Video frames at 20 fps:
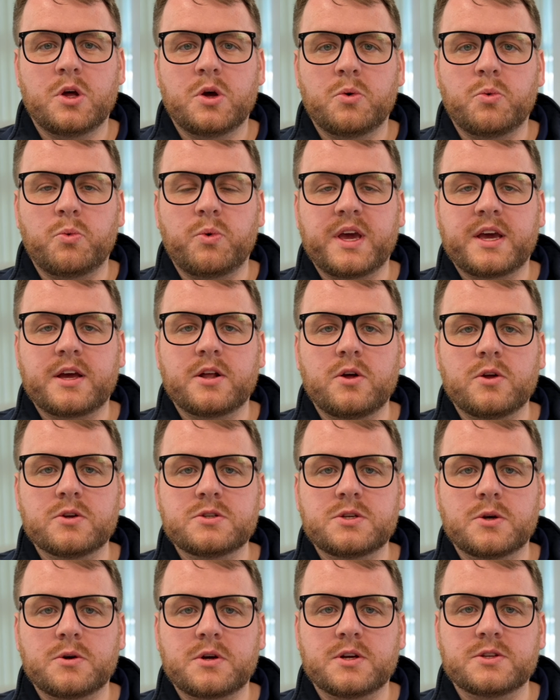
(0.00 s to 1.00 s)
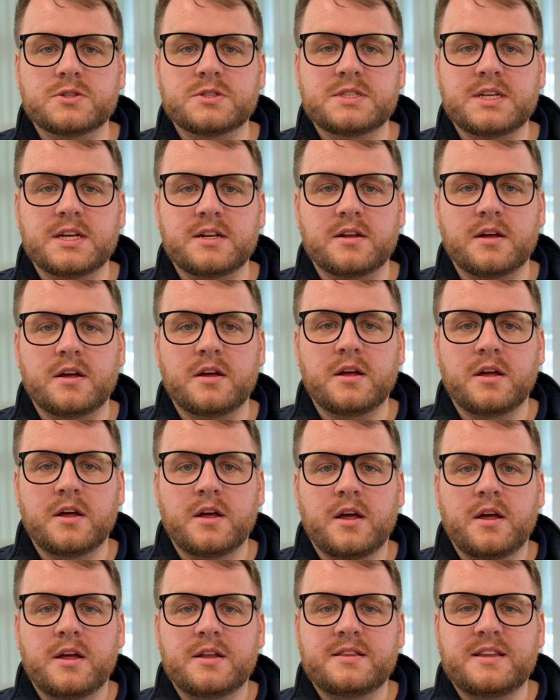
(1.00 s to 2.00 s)
We can also consider
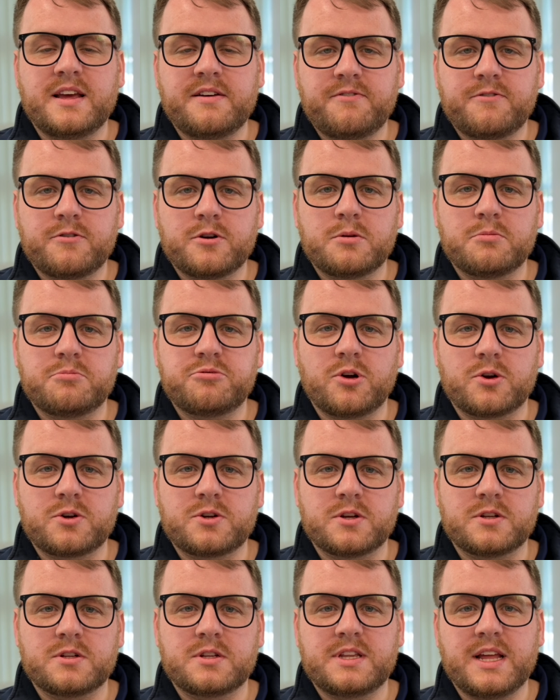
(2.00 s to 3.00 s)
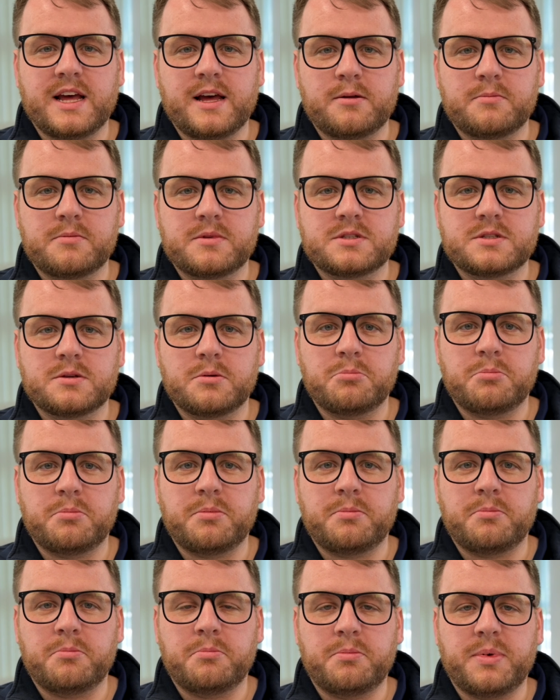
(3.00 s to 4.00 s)
different product depths
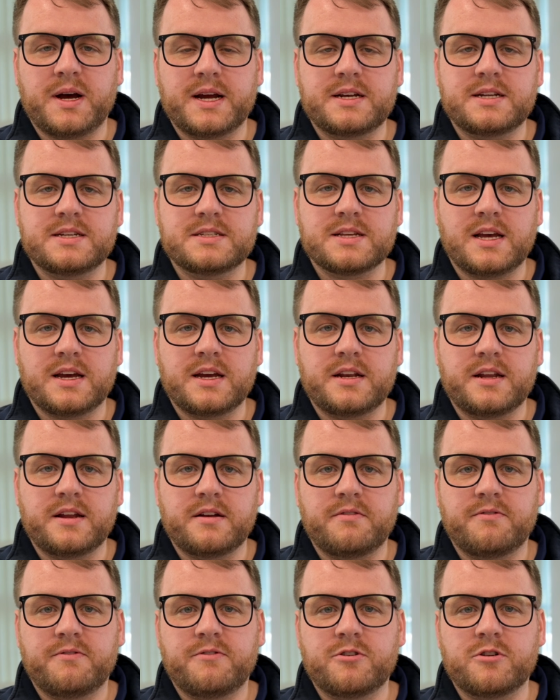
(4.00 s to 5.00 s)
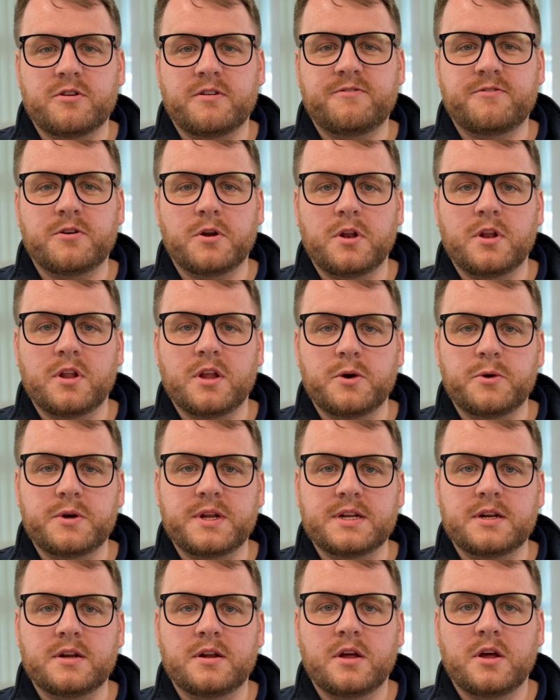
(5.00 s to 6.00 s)
by designing for a front
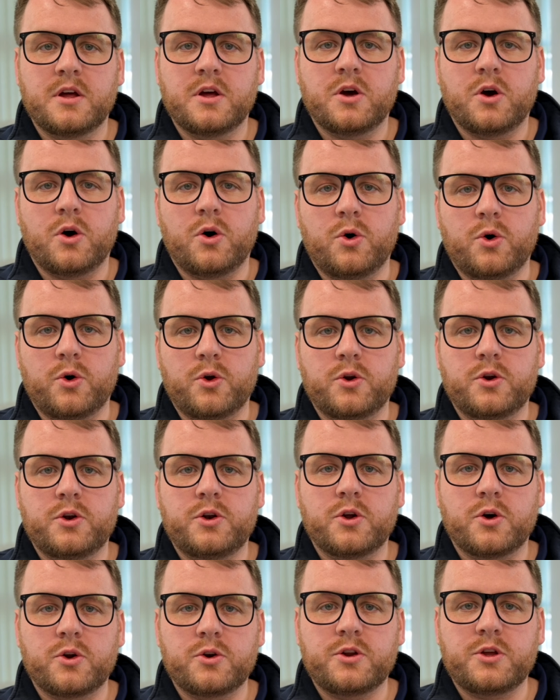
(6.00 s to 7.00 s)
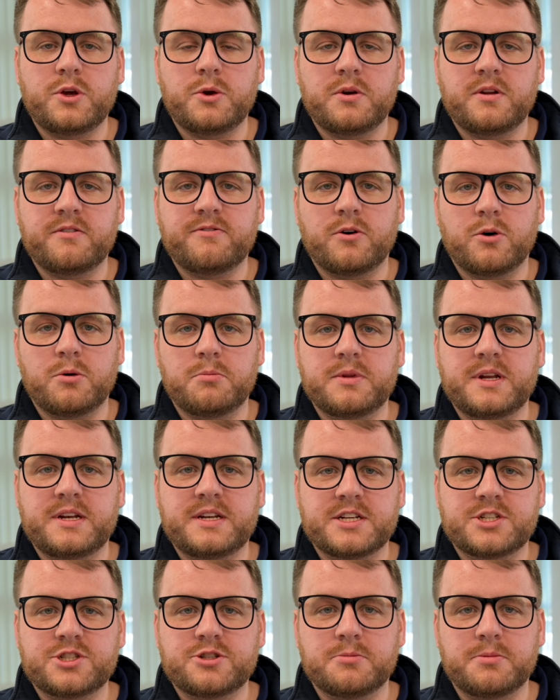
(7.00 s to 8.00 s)
loading or non-uniformly
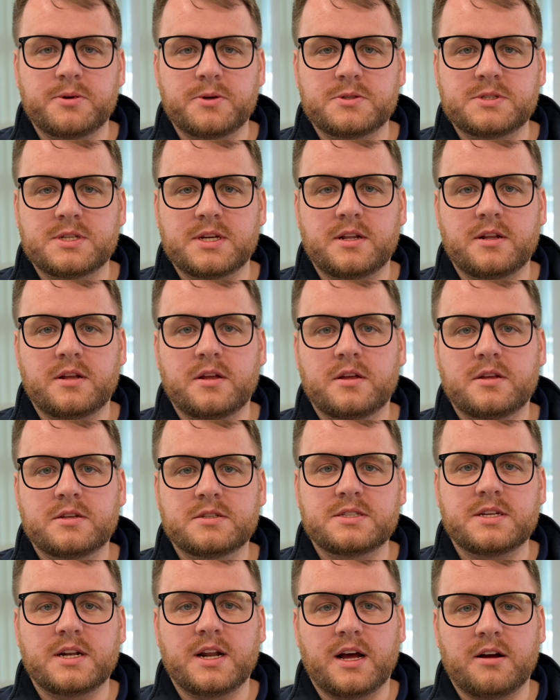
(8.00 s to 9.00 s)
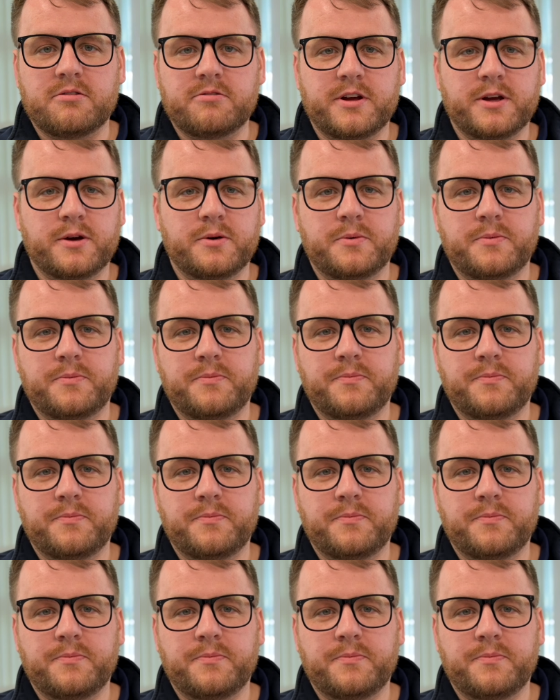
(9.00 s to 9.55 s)
distributed scenario.